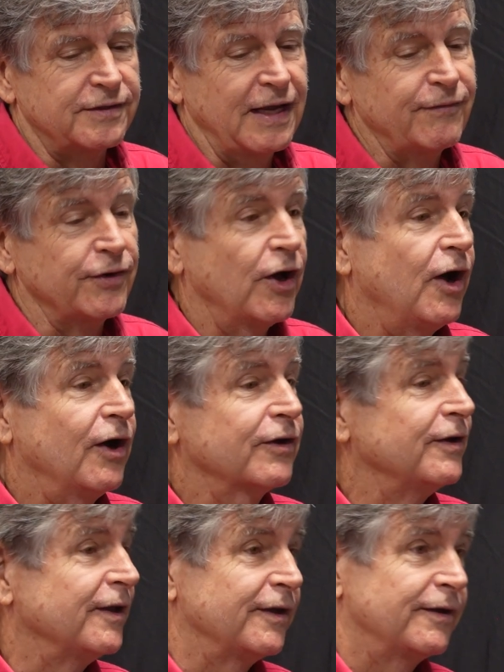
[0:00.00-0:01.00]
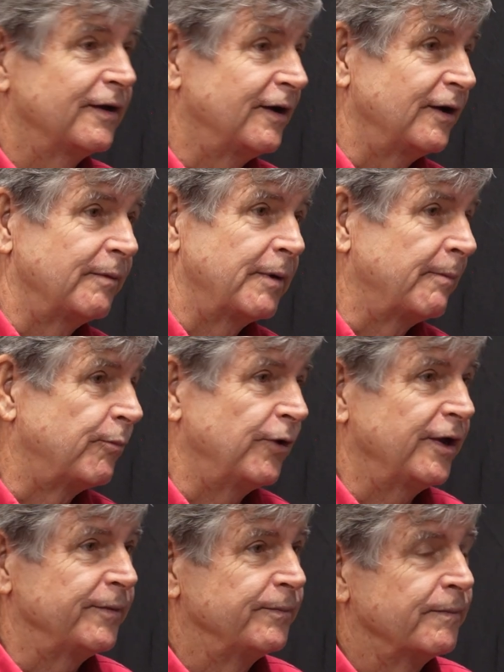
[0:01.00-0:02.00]
David Hockney, a
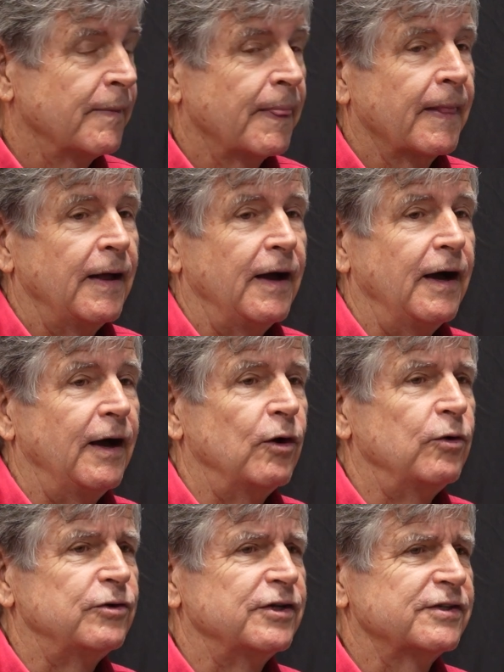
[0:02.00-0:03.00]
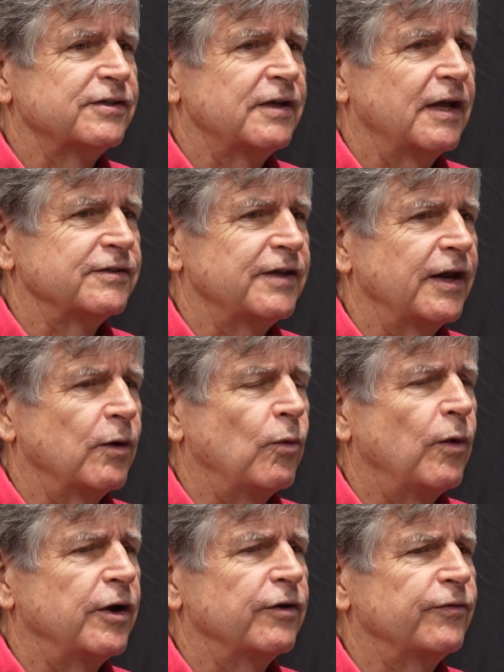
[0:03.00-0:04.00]
Brit, who just has had a
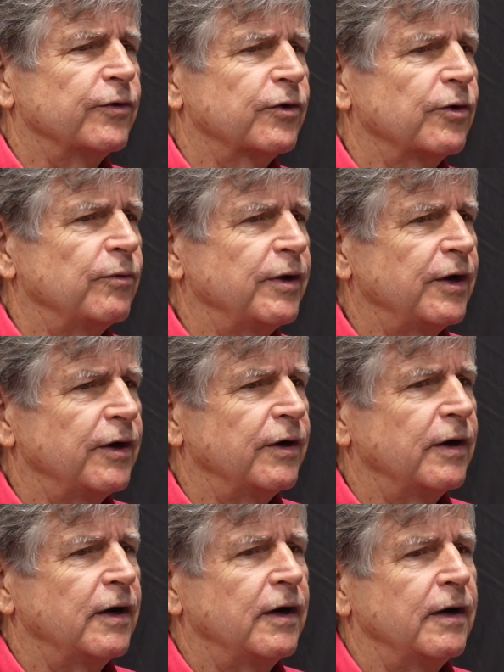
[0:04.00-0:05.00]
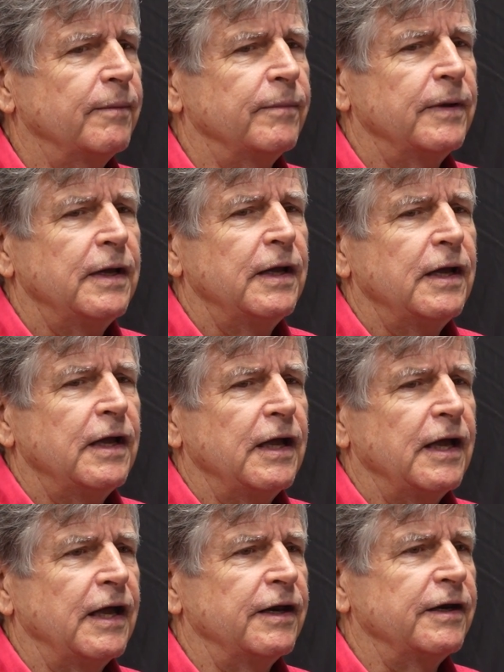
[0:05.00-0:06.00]
wonderful career,
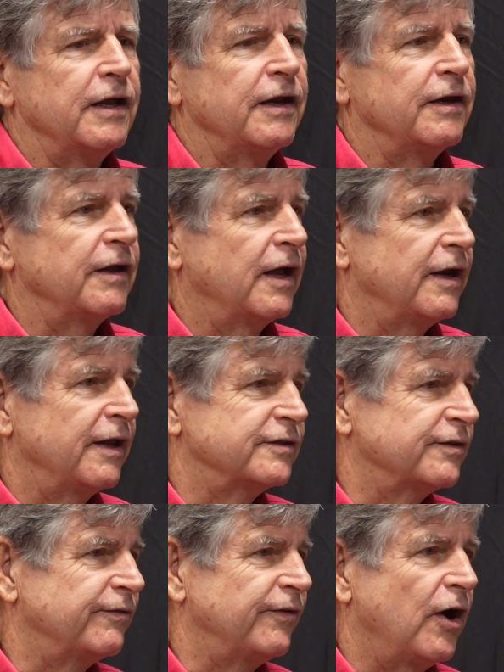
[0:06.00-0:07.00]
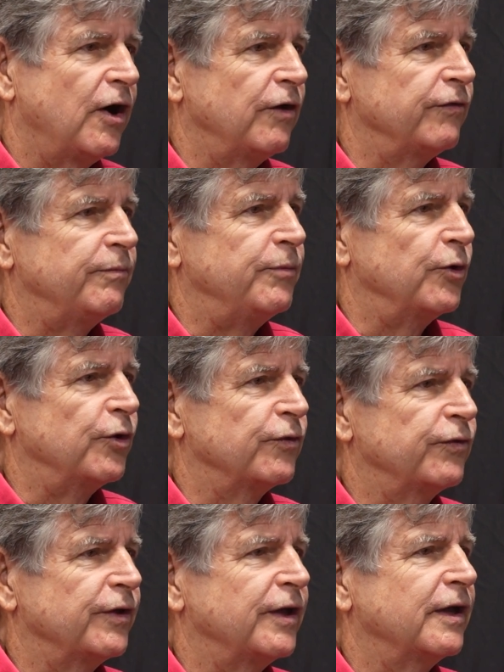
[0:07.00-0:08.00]
and has evolved
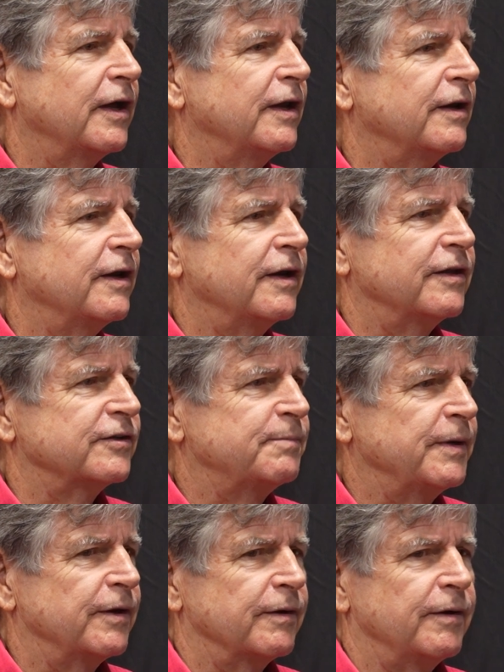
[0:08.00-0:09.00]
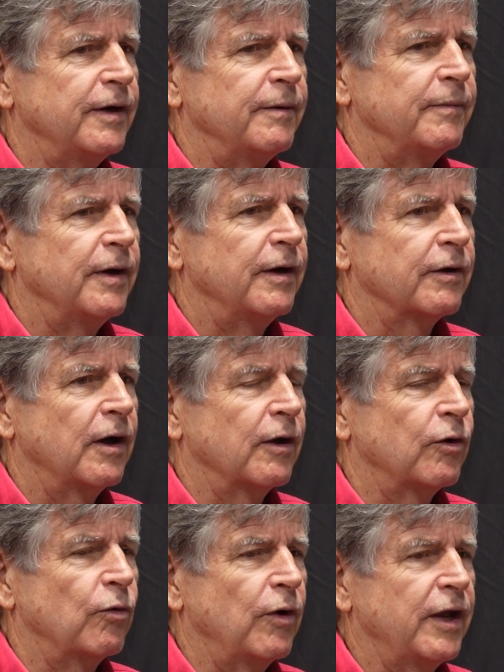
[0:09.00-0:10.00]
beautifully, and has been
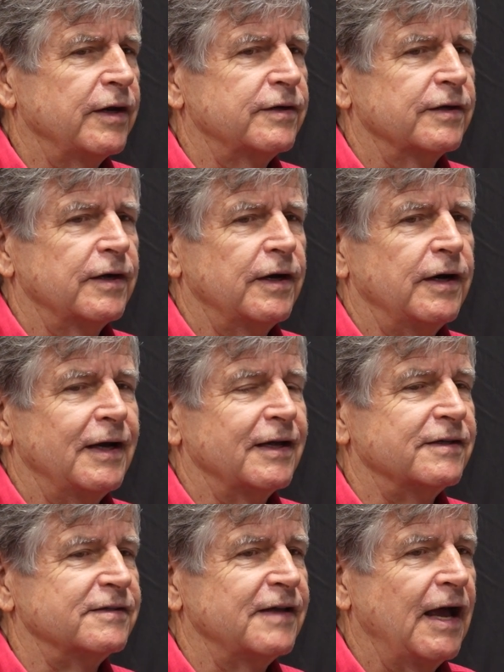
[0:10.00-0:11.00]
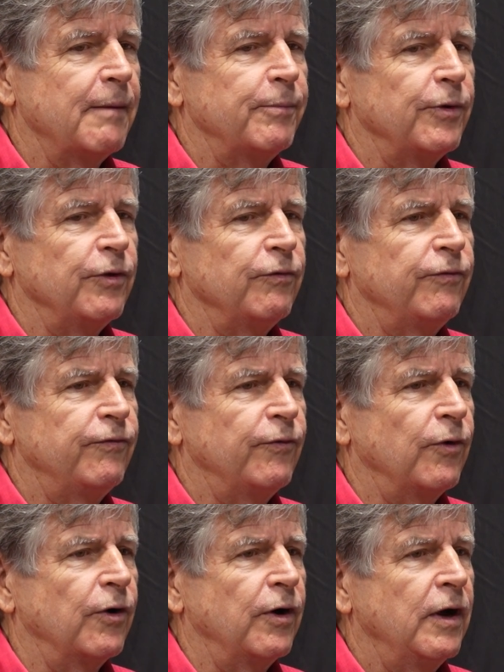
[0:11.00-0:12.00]
a great example
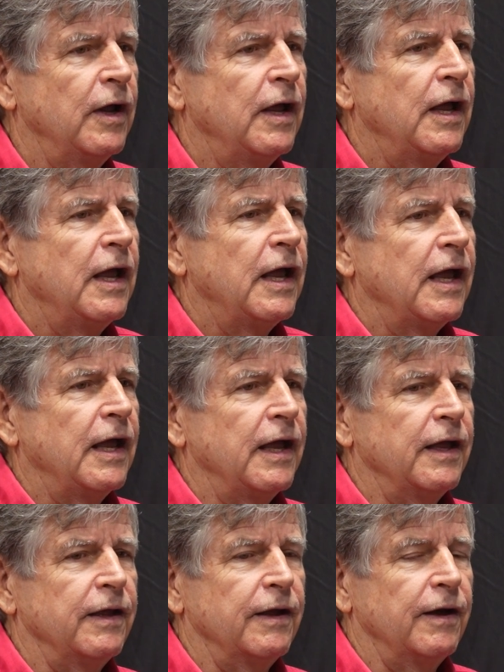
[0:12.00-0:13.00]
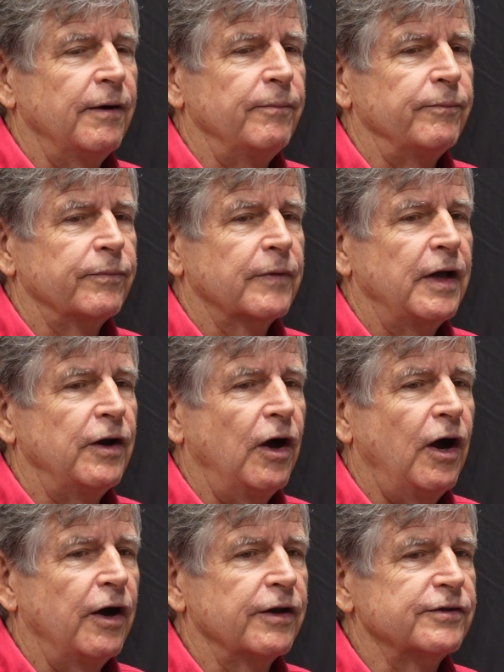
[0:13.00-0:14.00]
for an
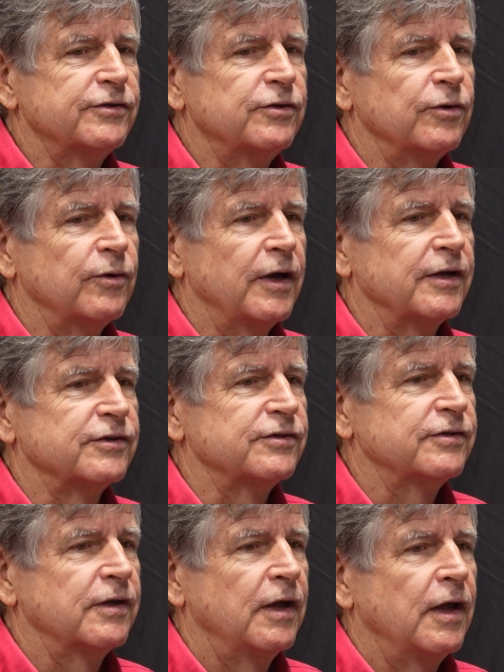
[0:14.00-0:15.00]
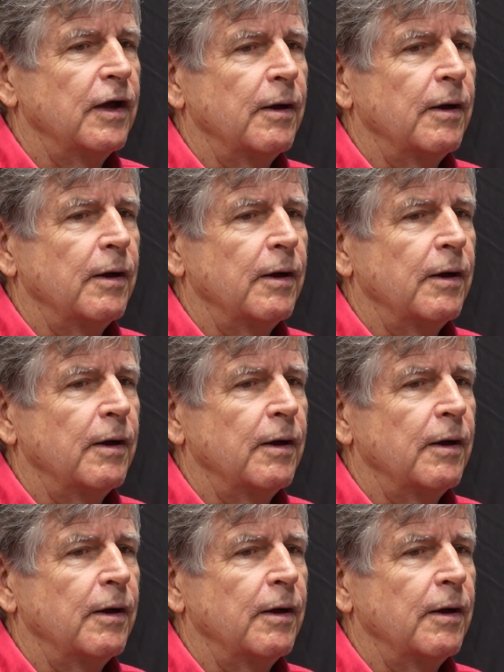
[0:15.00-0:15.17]
artist who has